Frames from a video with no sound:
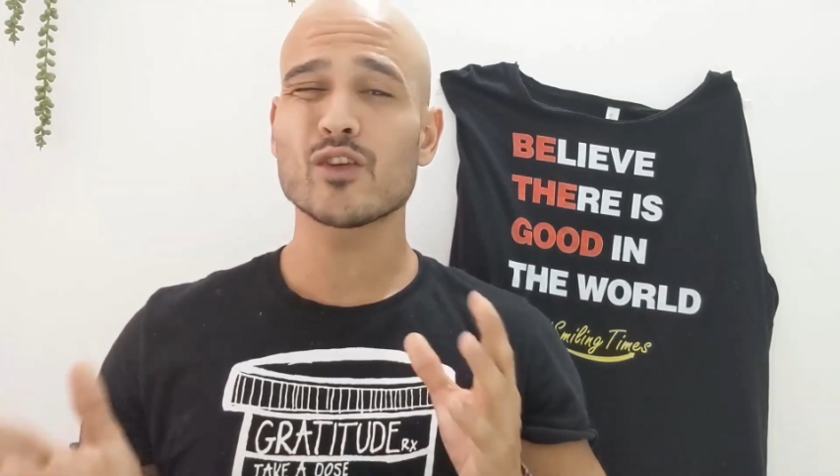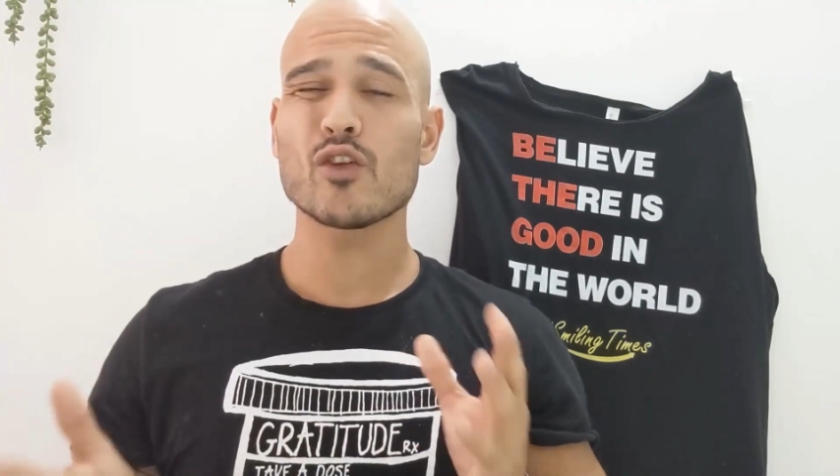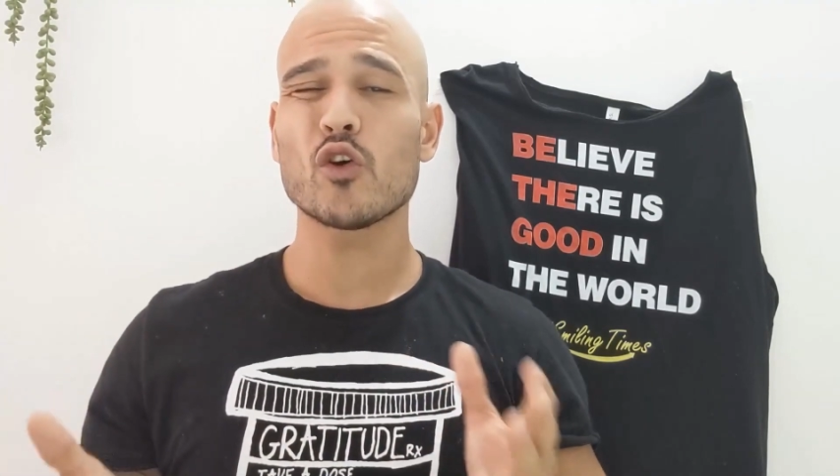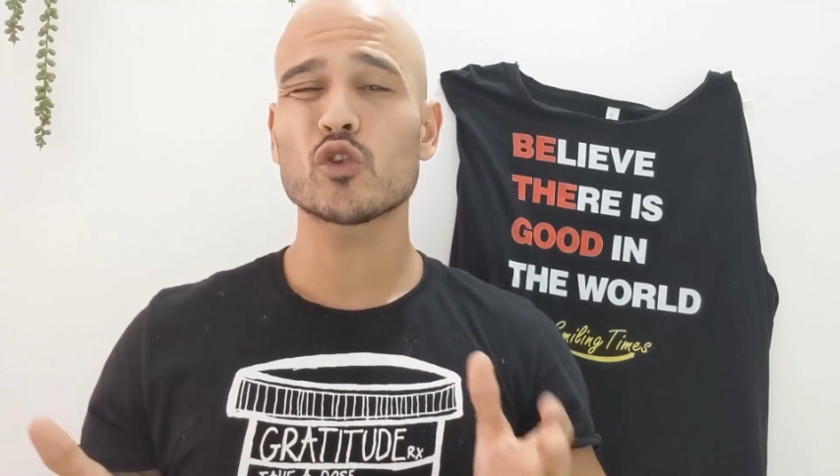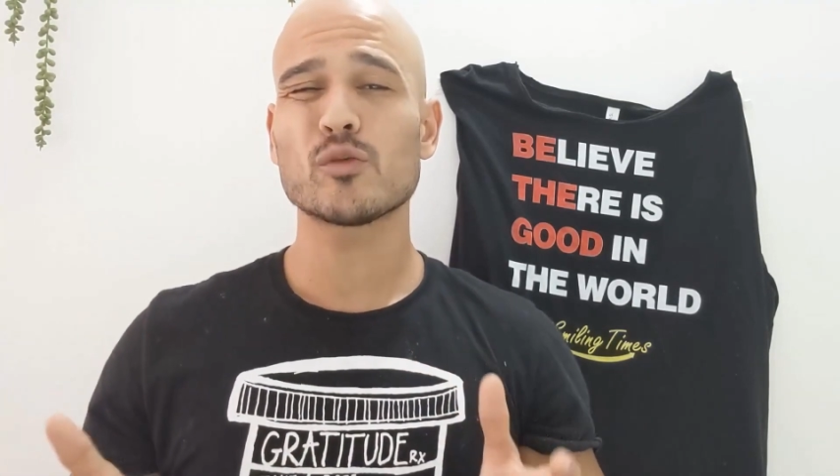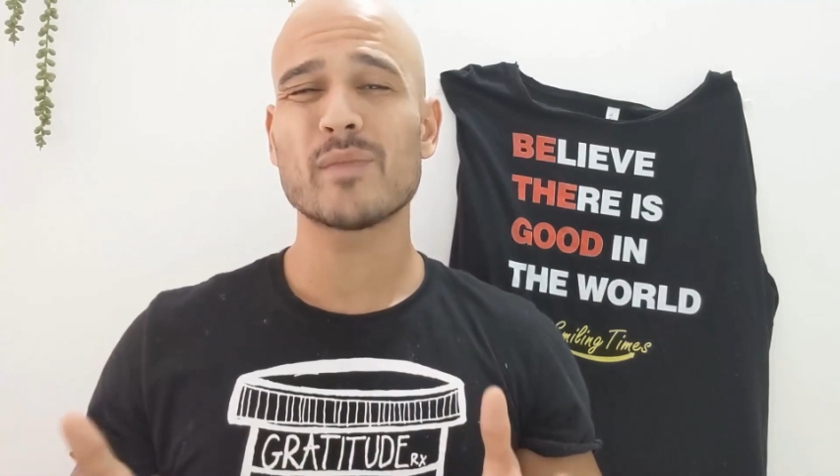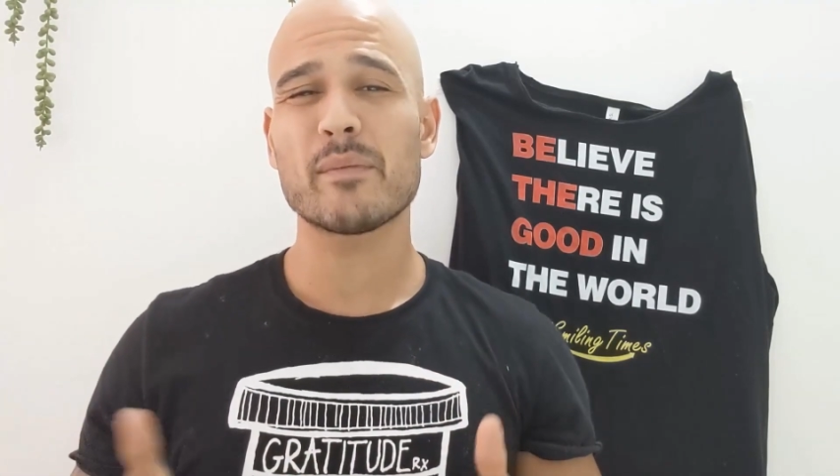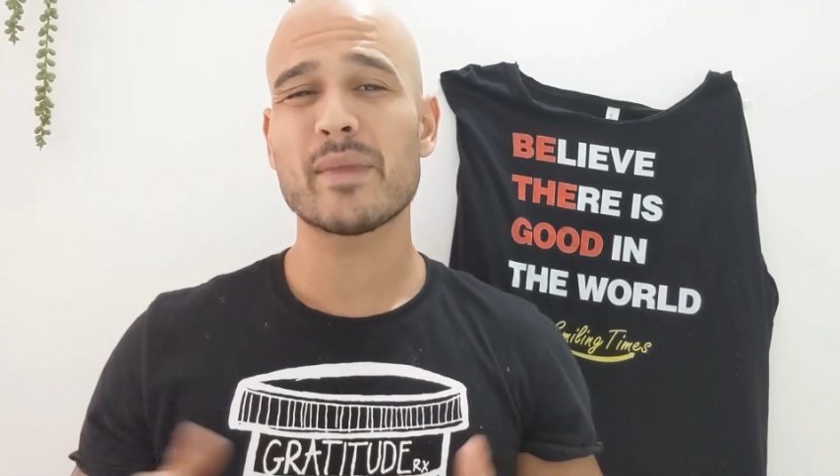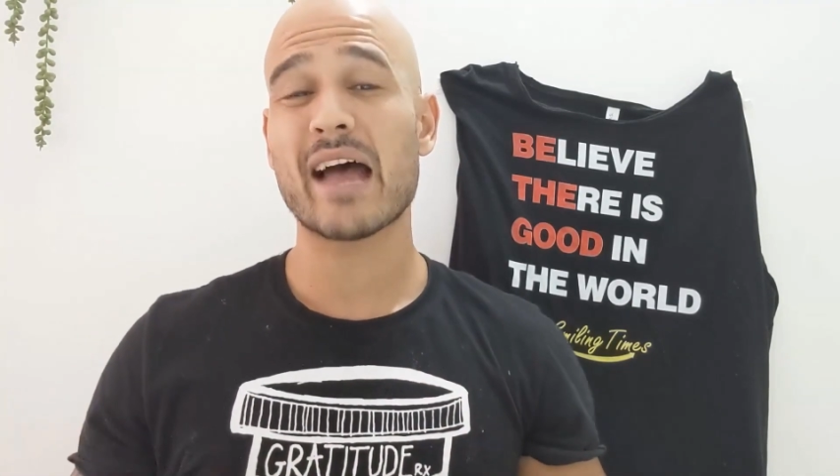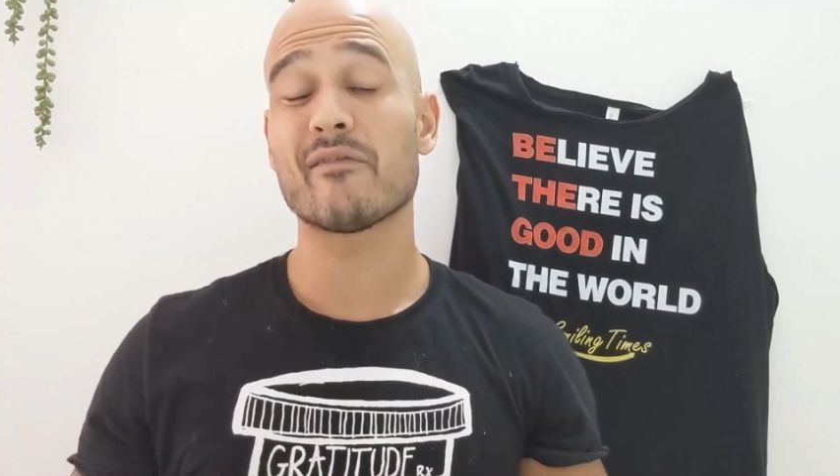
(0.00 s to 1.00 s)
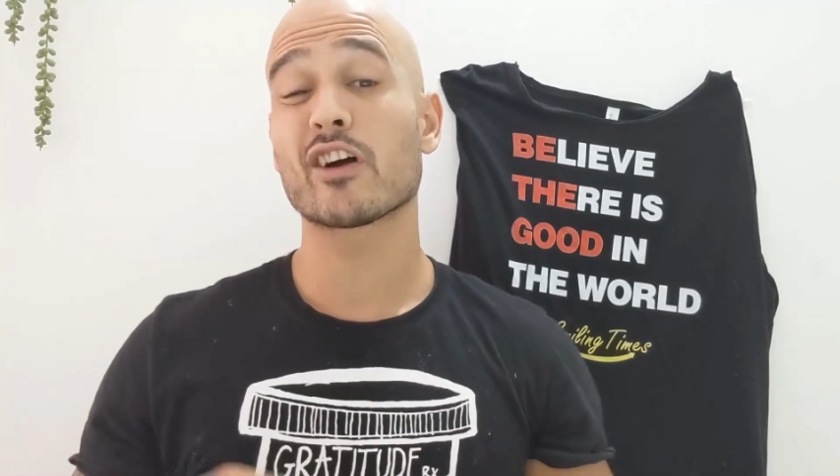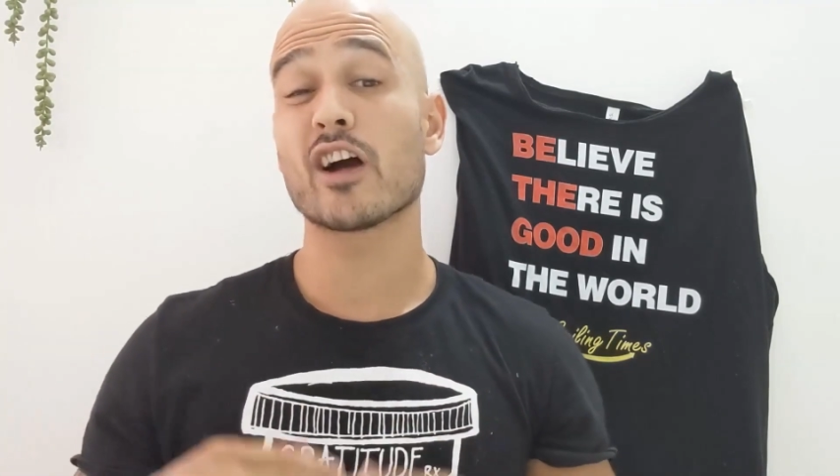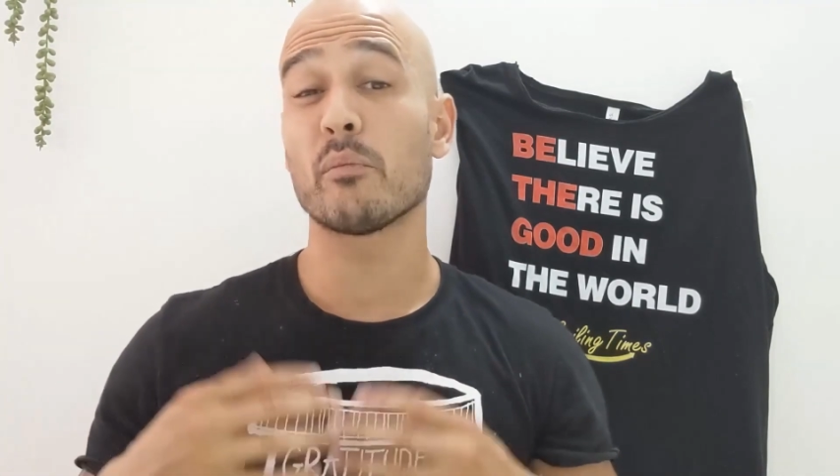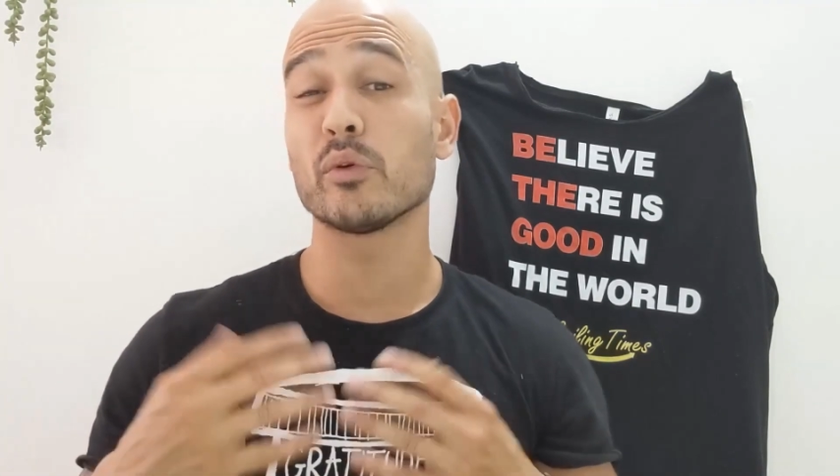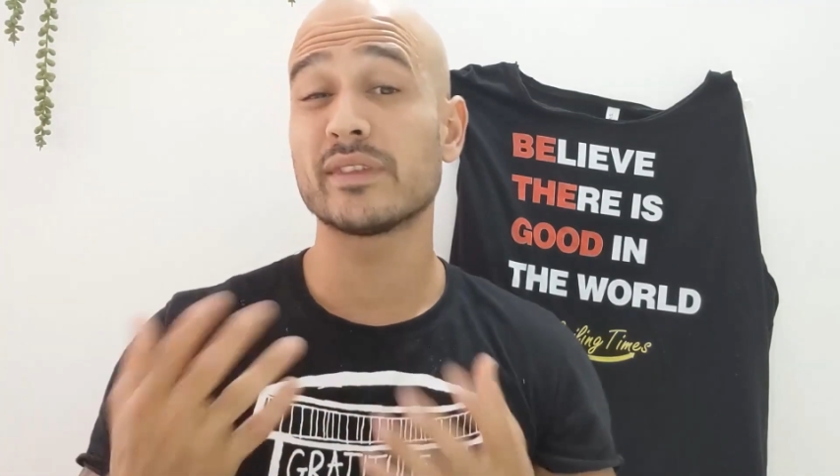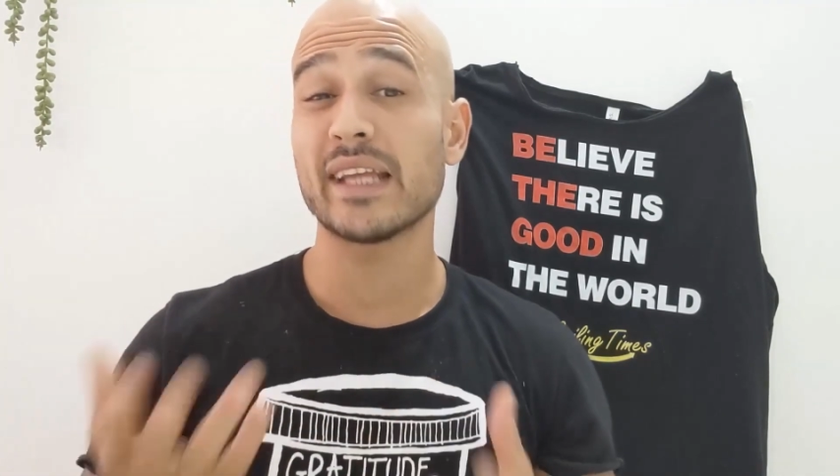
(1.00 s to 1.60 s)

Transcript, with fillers: to those who maybe have a couple